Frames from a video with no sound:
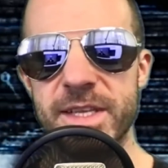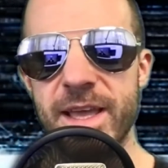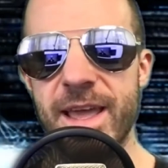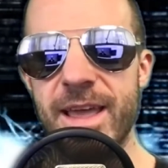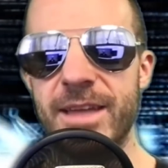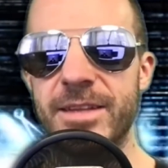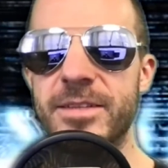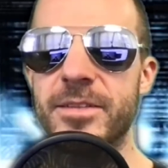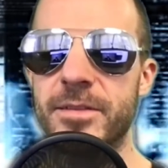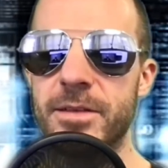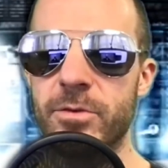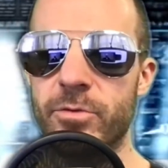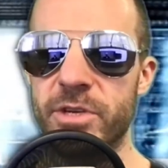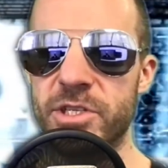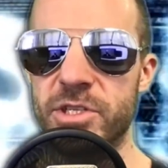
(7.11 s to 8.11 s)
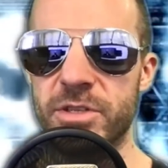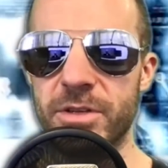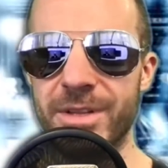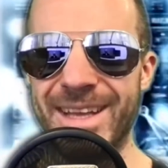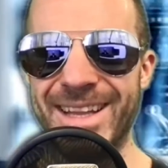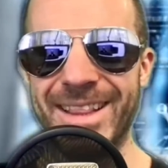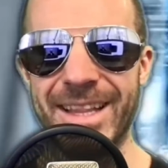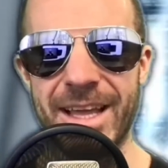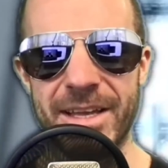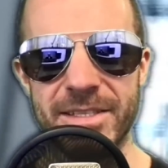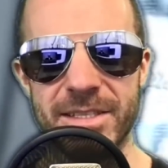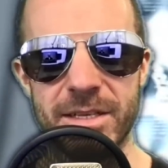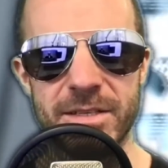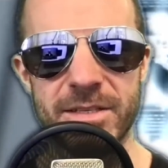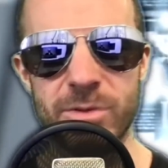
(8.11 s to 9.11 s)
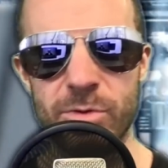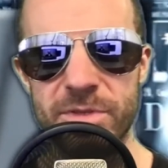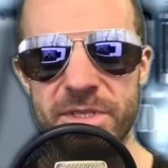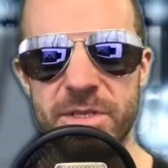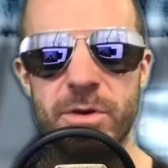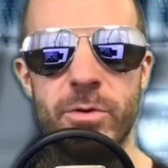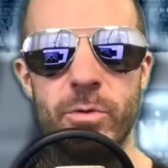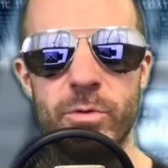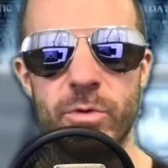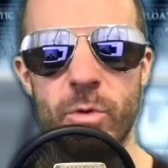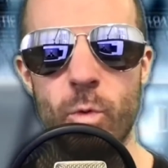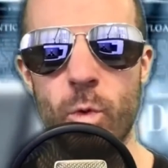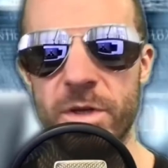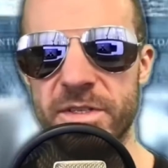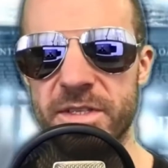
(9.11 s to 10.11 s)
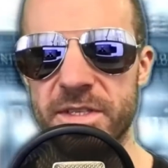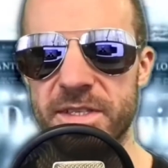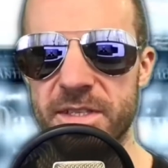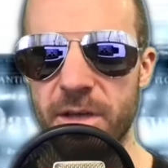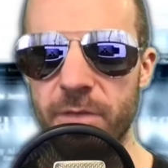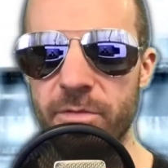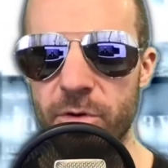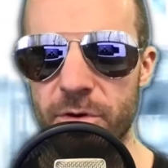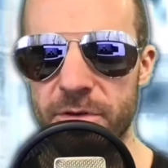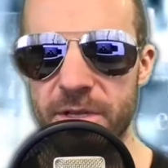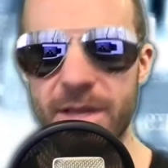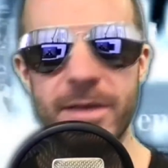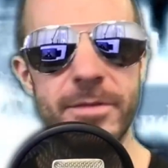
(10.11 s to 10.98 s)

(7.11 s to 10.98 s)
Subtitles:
and the original ELIZA source code was discovered.